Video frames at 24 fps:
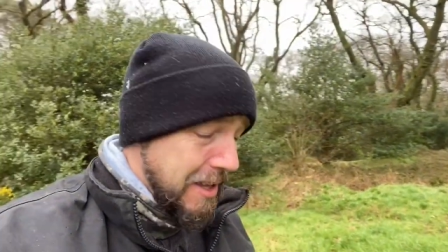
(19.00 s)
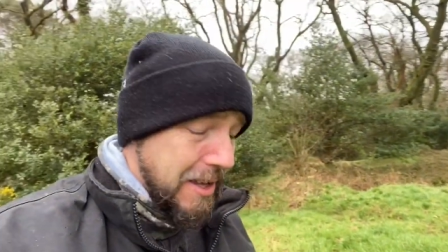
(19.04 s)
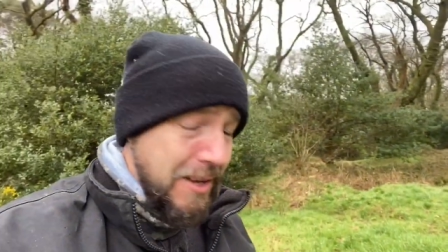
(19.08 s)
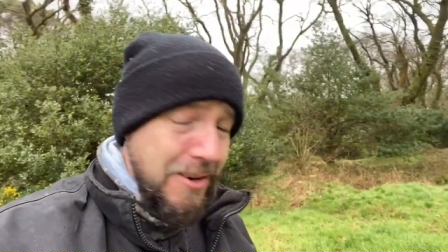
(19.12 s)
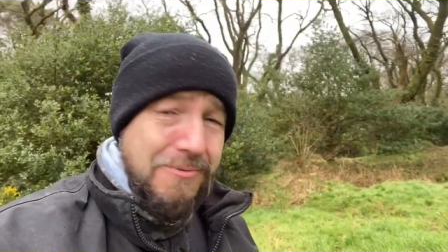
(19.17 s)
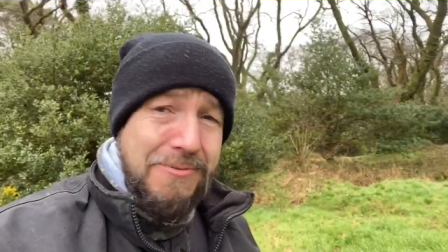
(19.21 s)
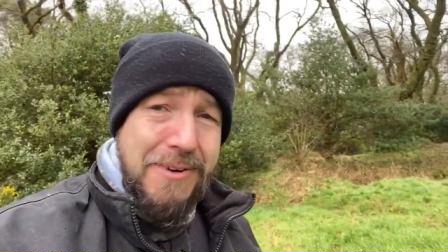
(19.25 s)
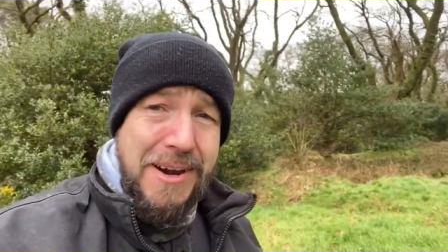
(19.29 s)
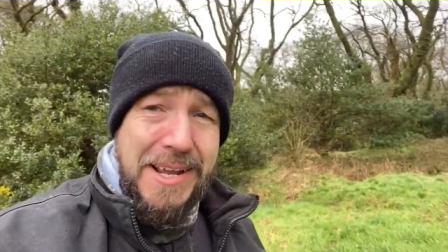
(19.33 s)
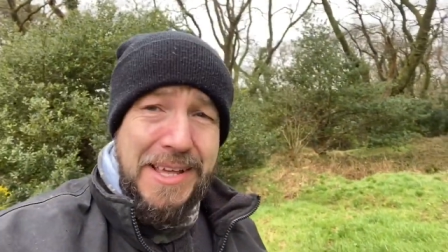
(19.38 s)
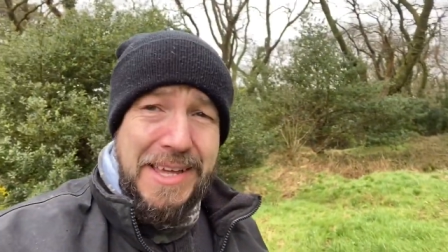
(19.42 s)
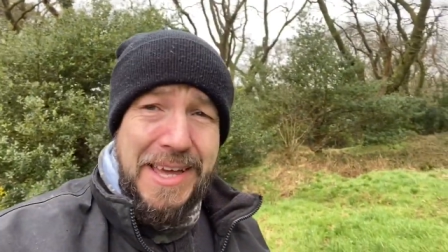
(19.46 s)

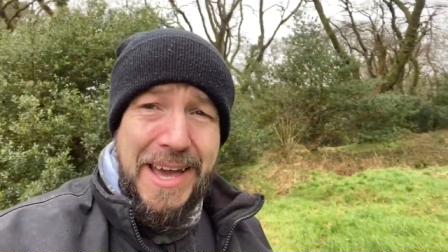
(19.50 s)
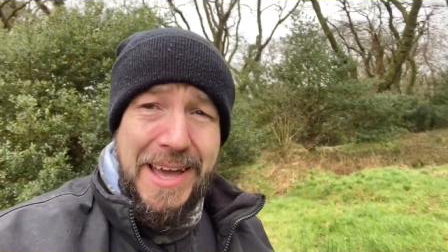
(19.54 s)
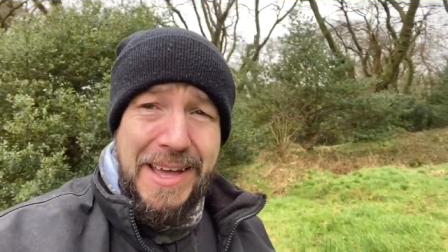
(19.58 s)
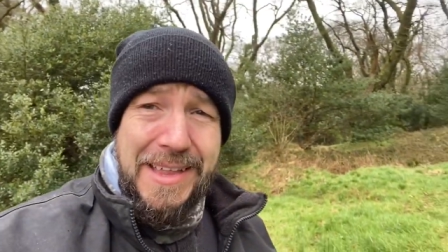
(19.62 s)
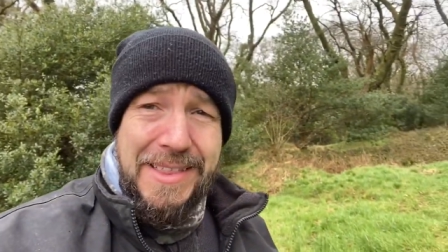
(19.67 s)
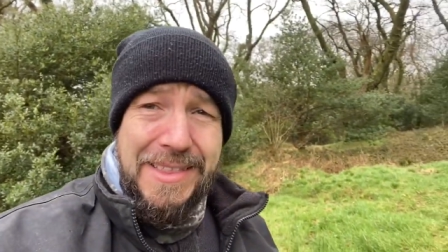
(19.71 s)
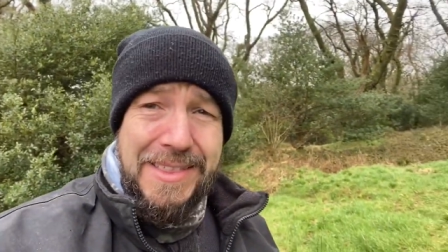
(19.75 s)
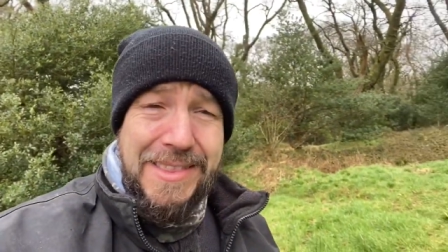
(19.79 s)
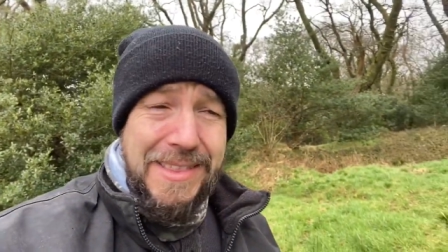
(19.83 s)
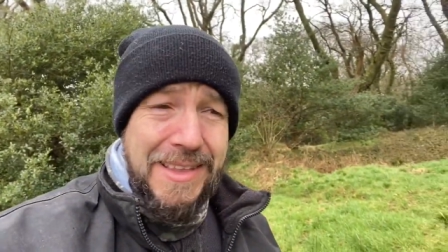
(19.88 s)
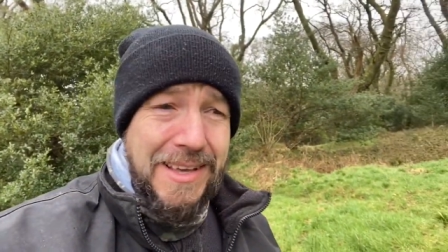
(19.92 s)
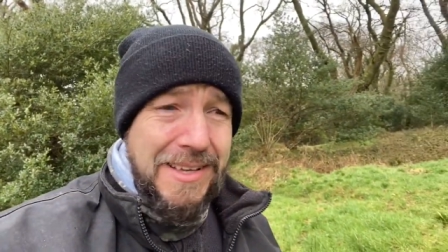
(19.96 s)
ready yet,
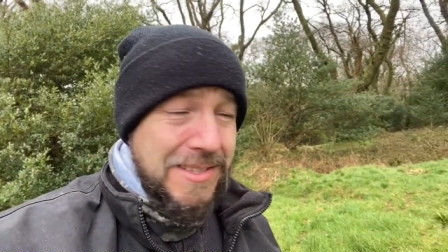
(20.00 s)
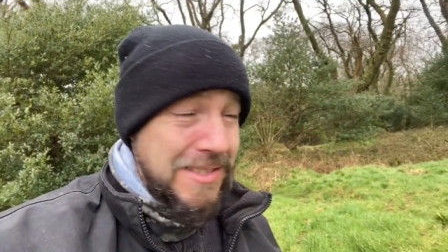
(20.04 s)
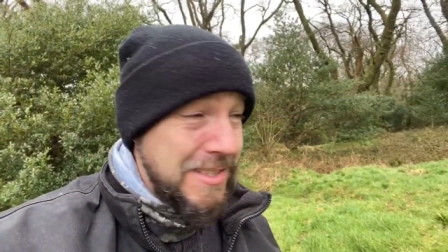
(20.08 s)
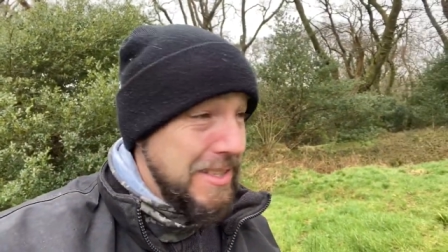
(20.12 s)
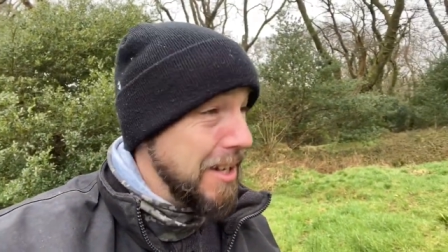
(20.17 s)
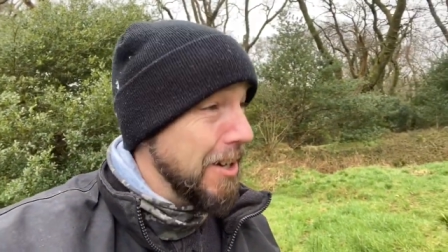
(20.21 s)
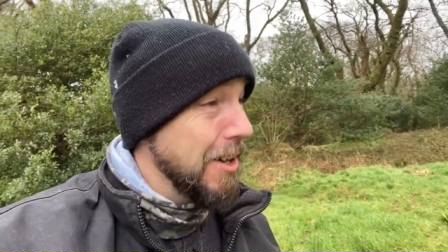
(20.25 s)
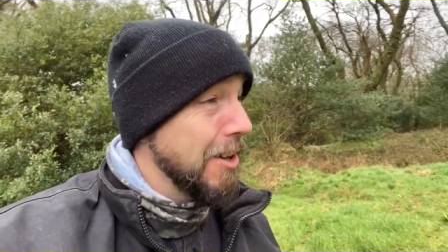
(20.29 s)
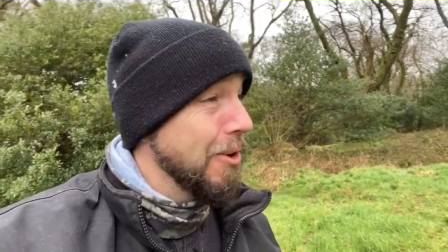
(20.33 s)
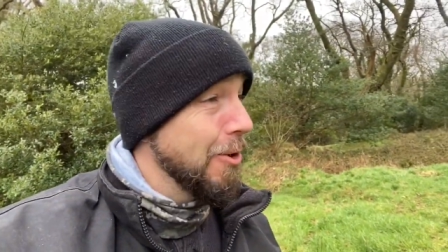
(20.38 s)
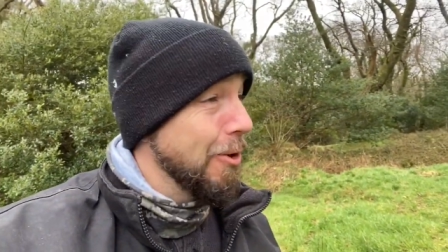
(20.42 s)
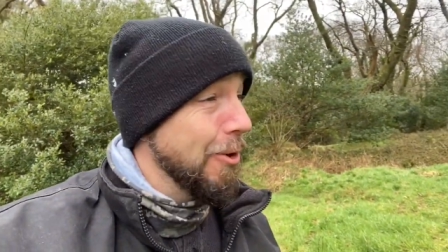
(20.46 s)
there's
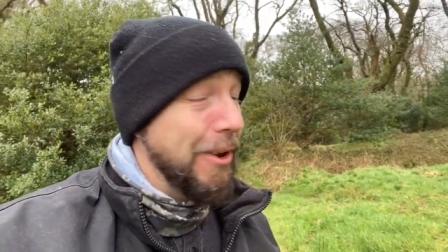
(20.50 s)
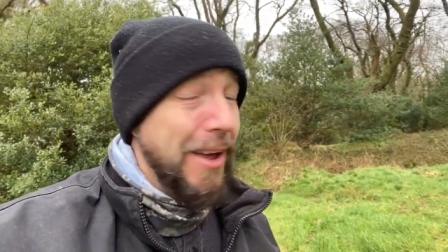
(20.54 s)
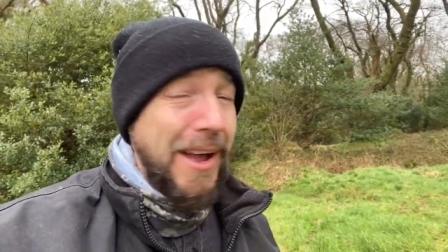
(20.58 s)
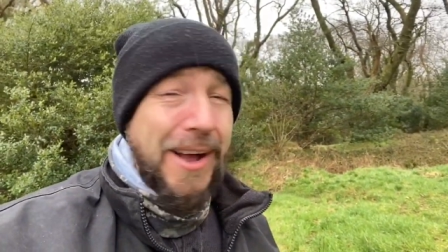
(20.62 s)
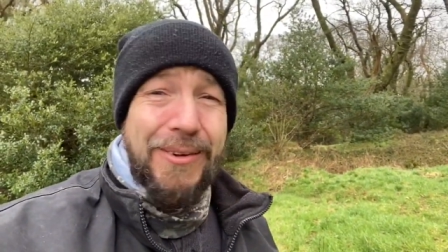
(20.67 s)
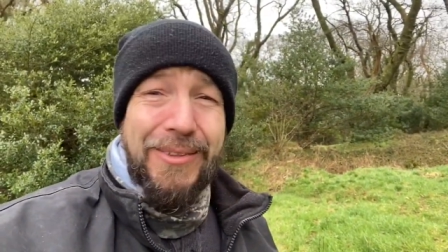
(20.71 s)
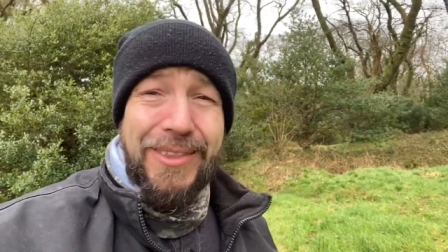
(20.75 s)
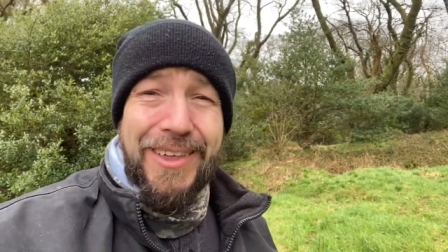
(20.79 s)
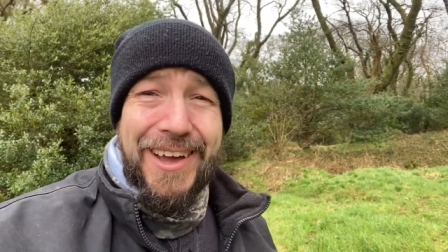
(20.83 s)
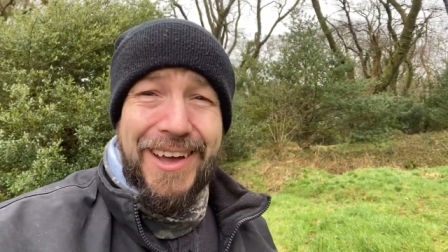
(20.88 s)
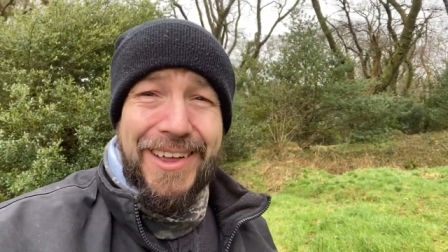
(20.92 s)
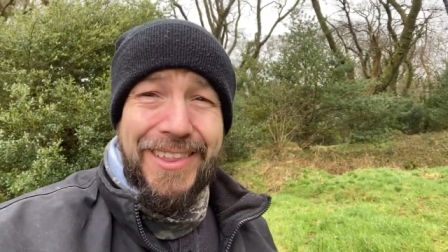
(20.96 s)
still a lot
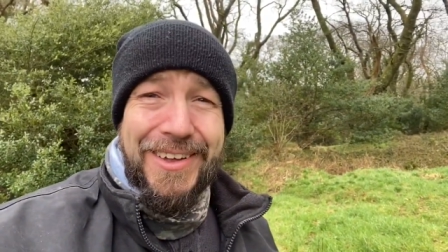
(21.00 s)
out there